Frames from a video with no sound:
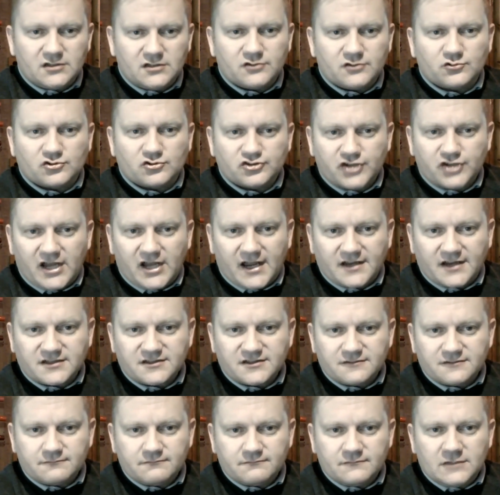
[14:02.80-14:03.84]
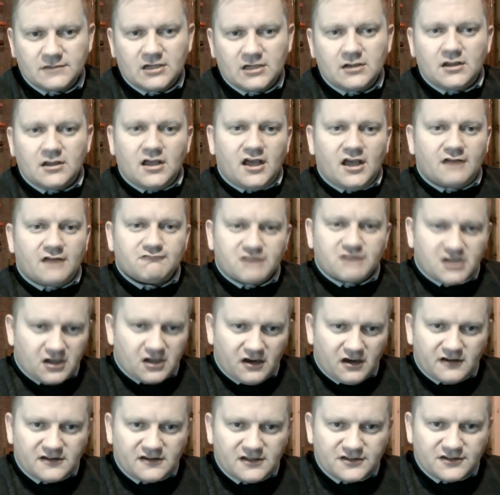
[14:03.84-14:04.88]
or tracks. And
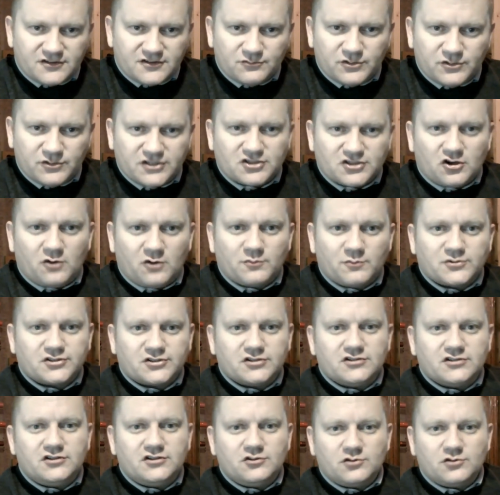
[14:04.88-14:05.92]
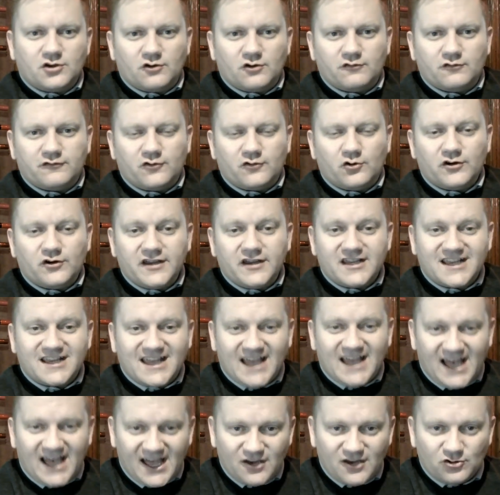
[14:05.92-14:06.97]
regardless of which option you go for, it
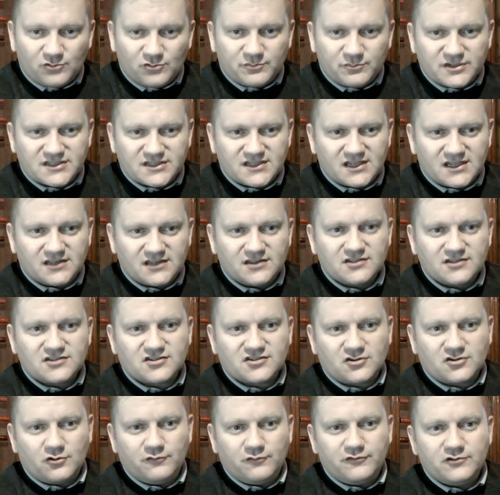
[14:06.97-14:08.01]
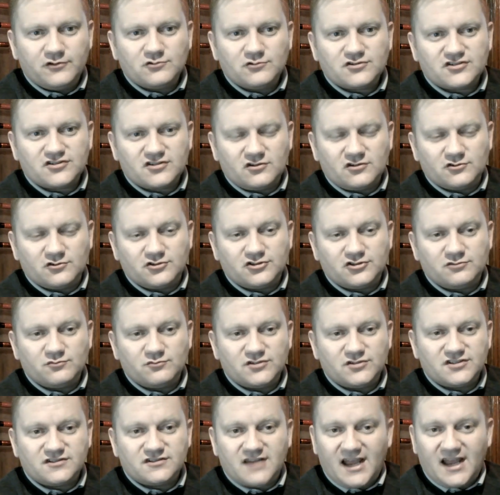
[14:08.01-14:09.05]
cannot be said that Schofield's solution
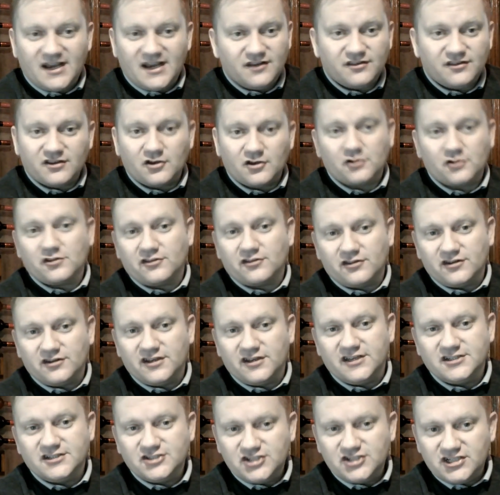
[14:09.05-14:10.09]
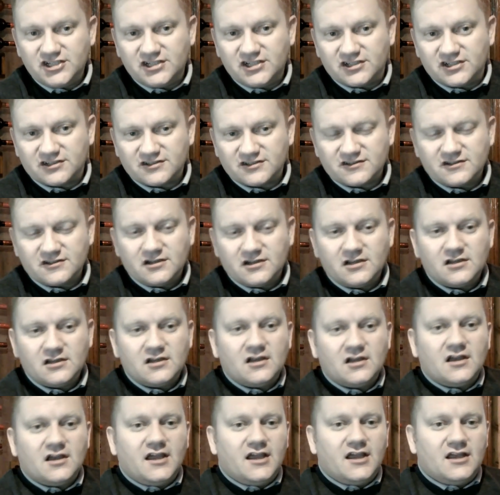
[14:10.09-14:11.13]
was anything other than ingenious,
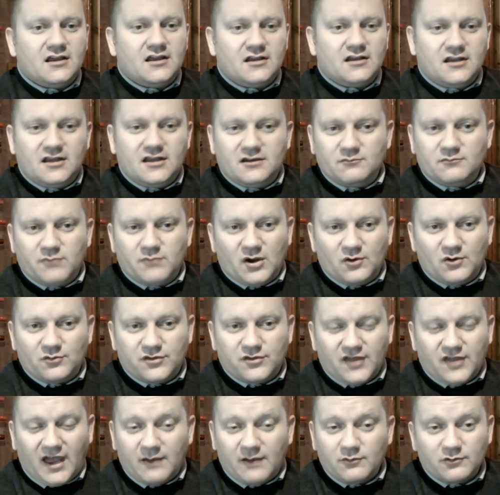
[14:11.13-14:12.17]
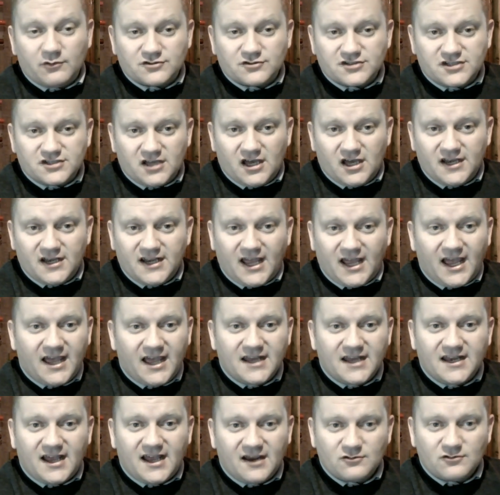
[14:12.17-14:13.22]
in both how it was done
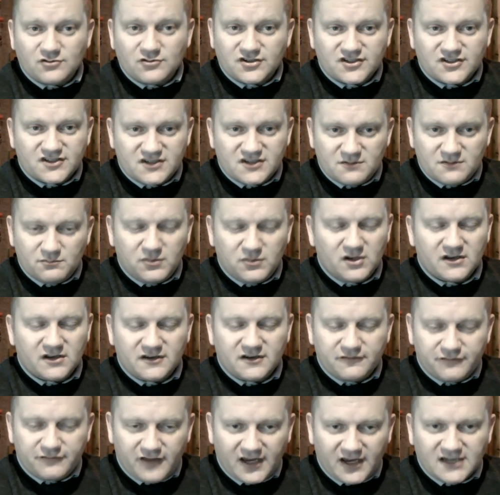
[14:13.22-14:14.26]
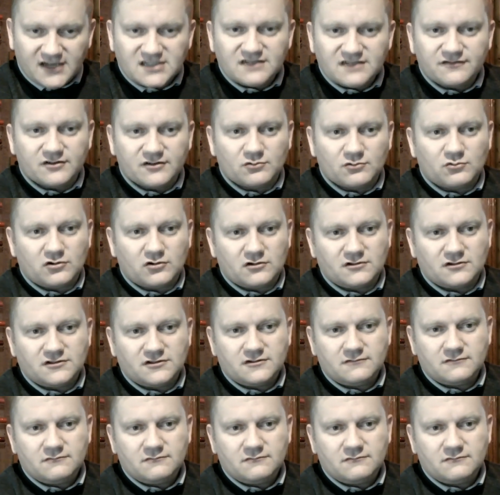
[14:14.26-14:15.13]
and how simple and effective it was.